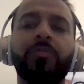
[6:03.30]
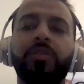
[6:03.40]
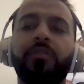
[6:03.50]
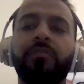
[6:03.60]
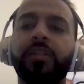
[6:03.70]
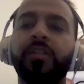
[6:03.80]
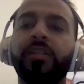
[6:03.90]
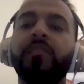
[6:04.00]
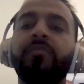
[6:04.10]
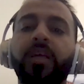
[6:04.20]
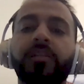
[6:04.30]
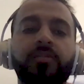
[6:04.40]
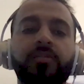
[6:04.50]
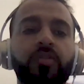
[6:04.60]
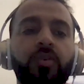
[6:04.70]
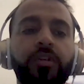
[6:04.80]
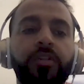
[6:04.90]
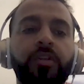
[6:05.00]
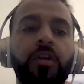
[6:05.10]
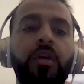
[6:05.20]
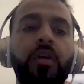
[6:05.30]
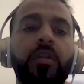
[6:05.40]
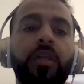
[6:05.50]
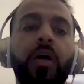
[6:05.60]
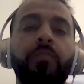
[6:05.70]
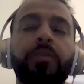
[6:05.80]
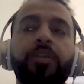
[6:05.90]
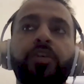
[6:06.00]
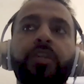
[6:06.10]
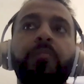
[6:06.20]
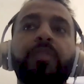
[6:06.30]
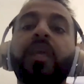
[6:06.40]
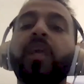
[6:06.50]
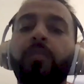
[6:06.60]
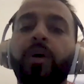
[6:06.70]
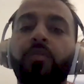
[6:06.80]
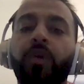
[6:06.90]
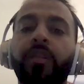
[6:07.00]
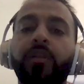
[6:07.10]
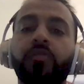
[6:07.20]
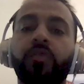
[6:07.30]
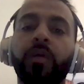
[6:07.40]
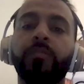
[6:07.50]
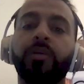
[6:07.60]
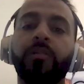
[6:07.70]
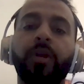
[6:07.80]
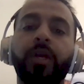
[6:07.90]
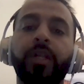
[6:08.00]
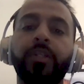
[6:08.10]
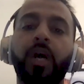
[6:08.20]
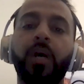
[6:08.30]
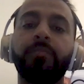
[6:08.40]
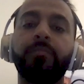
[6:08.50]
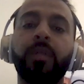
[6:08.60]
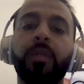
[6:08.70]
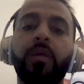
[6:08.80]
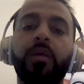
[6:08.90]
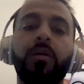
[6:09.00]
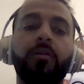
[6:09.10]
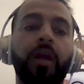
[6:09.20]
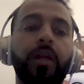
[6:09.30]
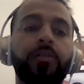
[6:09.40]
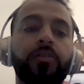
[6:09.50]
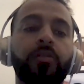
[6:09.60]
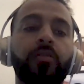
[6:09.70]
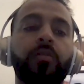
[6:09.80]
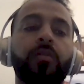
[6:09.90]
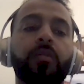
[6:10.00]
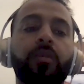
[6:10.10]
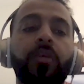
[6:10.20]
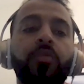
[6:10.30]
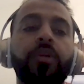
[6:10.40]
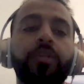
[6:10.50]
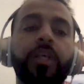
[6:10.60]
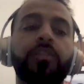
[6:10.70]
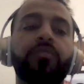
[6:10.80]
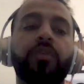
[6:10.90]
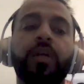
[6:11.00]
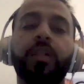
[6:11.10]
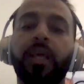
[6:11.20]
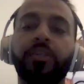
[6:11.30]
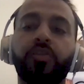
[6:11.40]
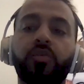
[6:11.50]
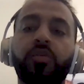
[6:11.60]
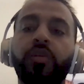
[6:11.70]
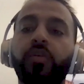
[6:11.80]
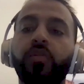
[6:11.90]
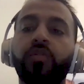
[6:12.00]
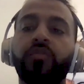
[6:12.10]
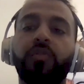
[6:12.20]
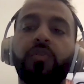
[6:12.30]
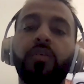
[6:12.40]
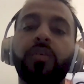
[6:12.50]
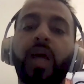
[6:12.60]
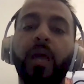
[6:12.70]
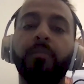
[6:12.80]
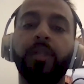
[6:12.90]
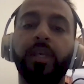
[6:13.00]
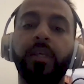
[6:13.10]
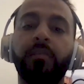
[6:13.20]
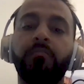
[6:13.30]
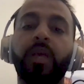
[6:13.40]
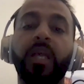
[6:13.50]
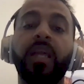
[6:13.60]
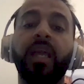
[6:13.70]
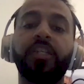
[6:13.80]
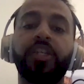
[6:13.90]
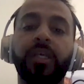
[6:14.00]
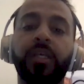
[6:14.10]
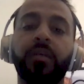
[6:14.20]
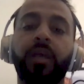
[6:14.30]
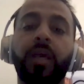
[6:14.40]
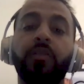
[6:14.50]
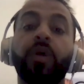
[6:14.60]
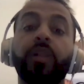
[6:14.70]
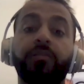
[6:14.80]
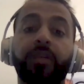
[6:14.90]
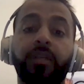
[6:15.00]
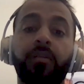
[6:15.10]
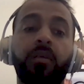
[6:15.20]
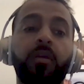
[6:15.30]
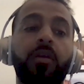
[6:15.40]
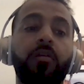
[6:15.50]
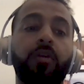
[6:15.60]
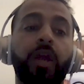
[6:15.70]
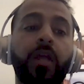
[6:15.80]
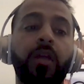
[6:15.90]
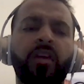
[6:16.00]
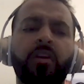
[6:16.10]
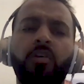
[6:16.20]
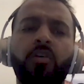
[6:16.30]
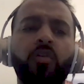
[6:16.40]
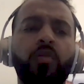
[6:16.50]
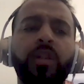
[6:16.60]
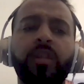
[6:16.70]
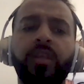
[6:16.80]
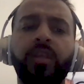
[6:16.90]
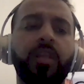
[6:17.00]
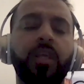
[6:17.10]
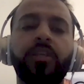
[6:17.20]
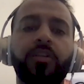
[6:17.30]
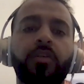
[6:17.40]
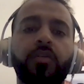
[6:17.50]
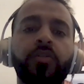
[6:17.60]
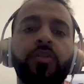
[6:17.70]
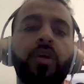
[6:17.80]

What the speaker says: helps serve as a sniff test of sorts to help ensure that I'm thinking about the right things when it comes to a marketing job, right? So tutor stands for contextual, useful, timely, engaging, and relevant, right? And like I'll go quickly into each of those.